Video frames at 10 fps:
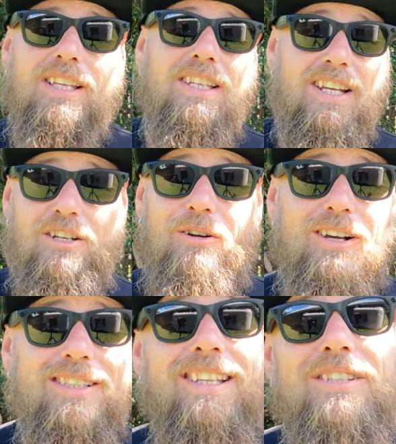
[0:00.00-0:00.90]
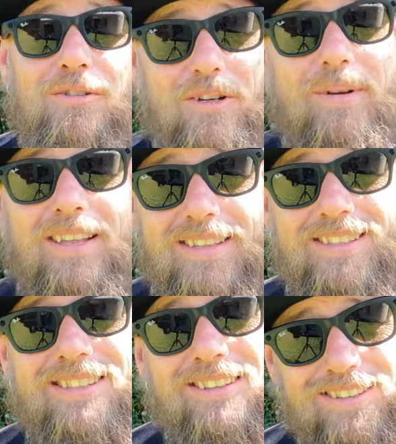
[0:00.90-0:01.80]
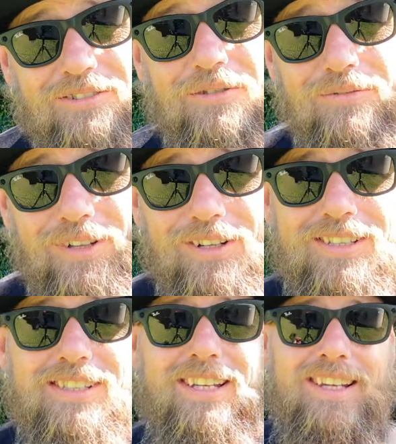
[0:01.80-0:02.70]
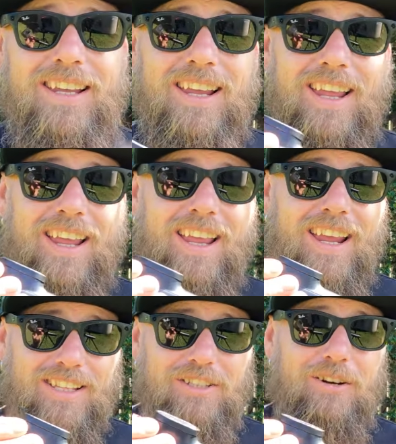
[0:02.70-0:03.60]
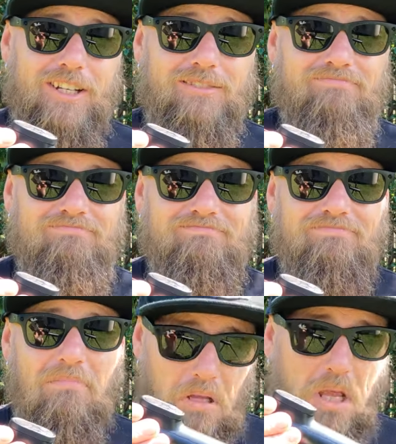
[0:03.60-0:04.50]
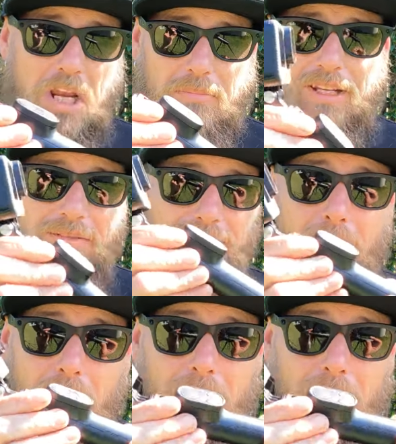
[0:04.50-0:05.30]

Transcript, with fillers: Let's get into, guys. Let's talk about this little vlogging stick. It's tiny. And I mean,